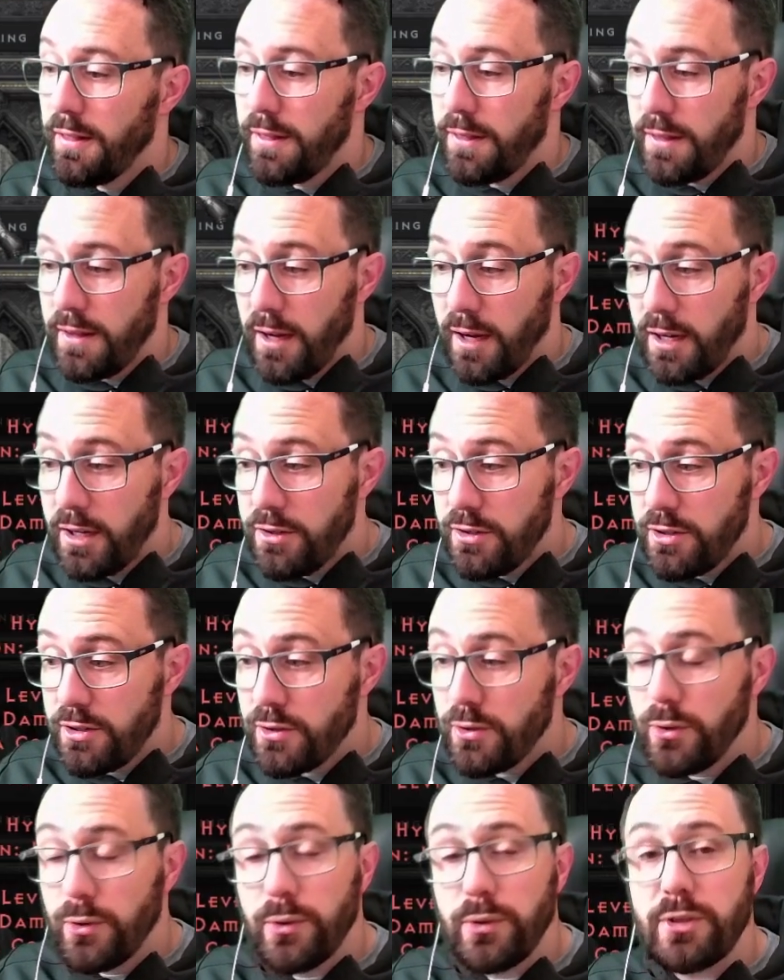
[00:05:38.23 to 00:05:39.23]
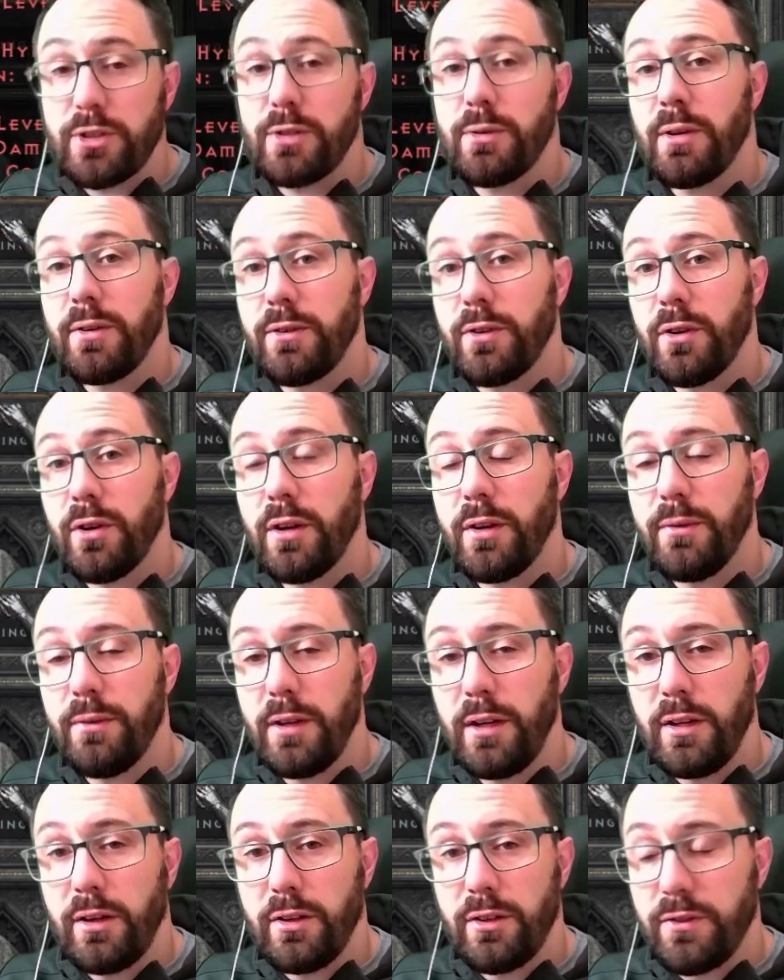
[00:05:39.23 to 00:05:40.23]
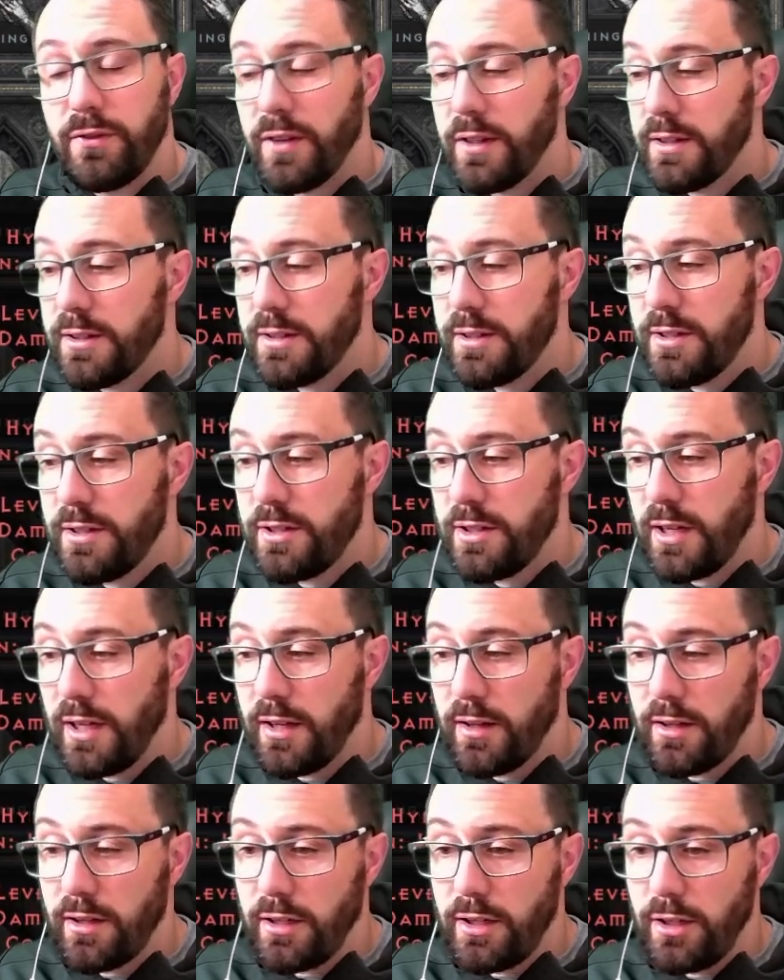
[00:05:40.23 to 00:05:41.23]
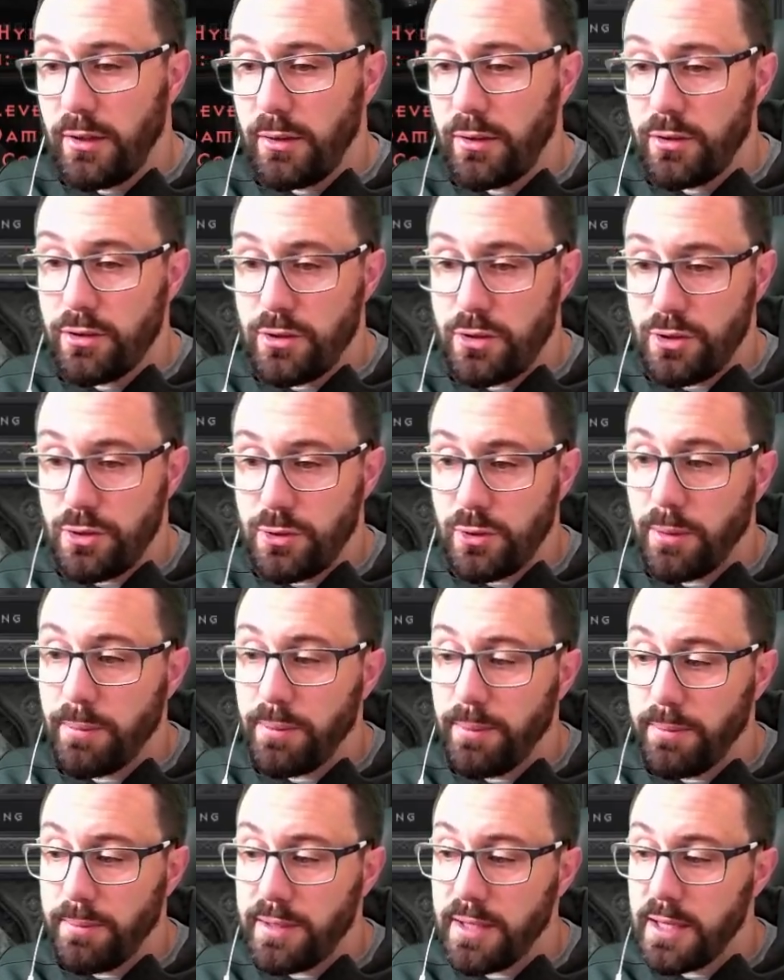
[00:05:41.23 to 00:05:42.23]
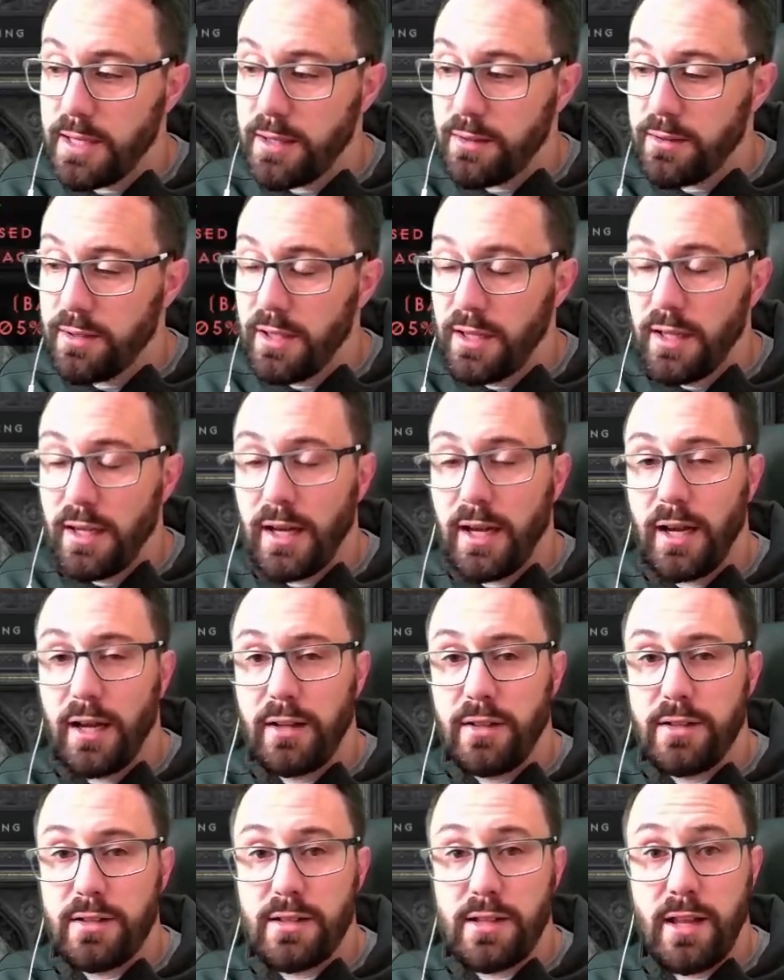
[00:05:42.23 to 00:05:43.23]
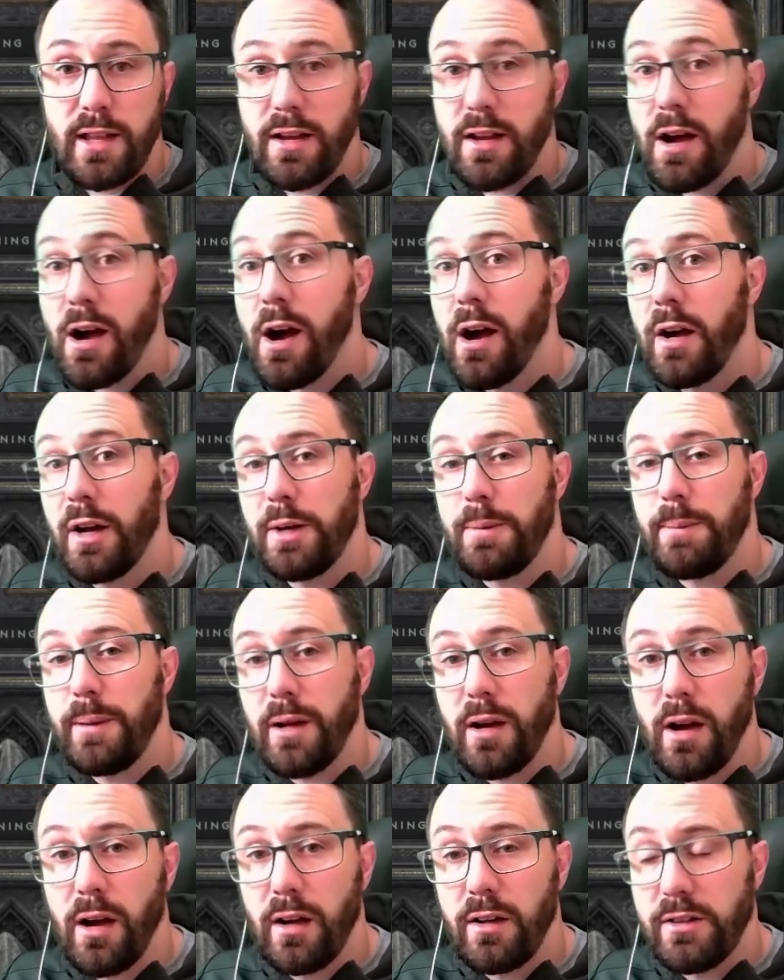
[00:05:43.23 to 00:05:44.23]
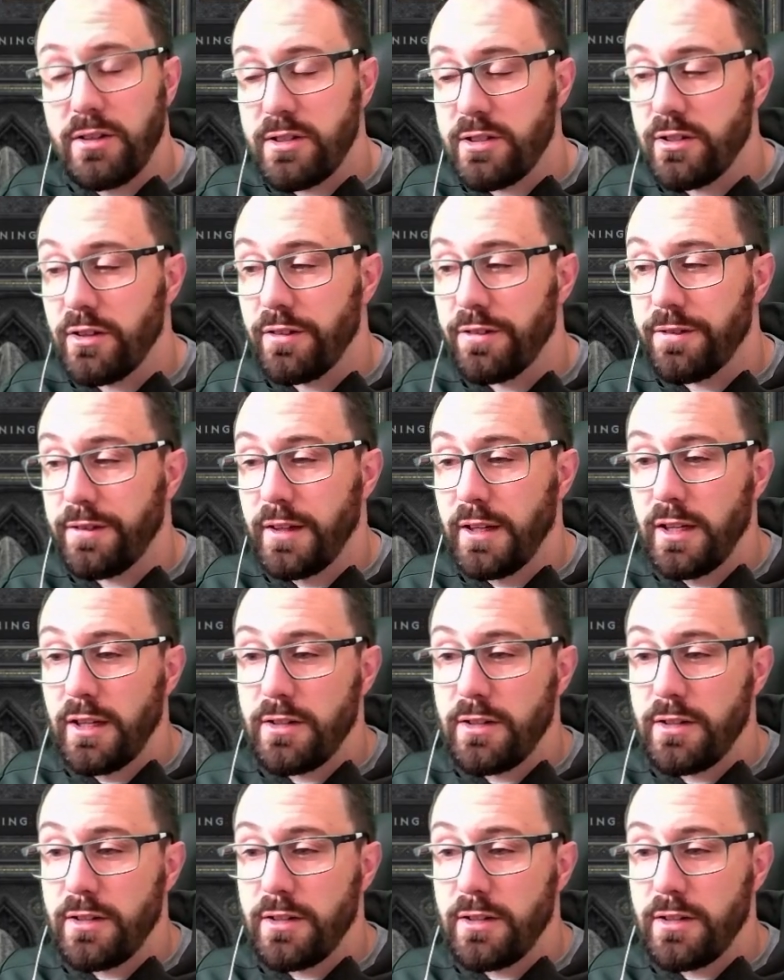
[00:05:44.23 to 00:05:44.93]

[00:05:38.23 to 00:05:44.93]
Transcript: Hydras also have got a really good advantage in that you can just drop them down and then hide behind stuff.